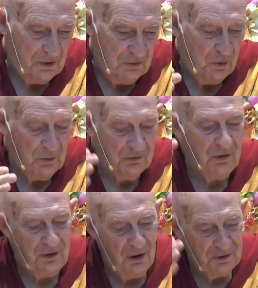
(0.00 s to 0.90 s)
well,
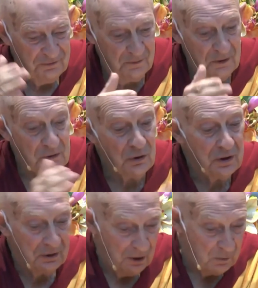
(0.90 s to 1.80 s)
not only from the New
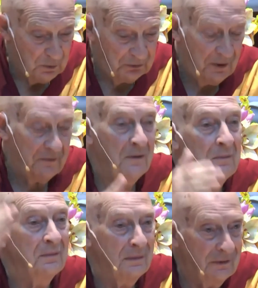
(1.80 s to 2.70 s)
Year onwards, but
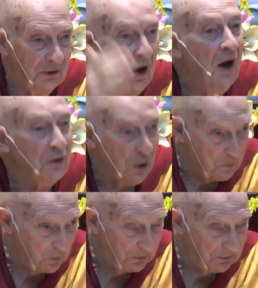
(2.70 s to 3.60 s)
from tonight
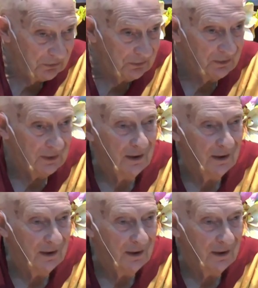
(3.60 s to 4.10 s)
onwards,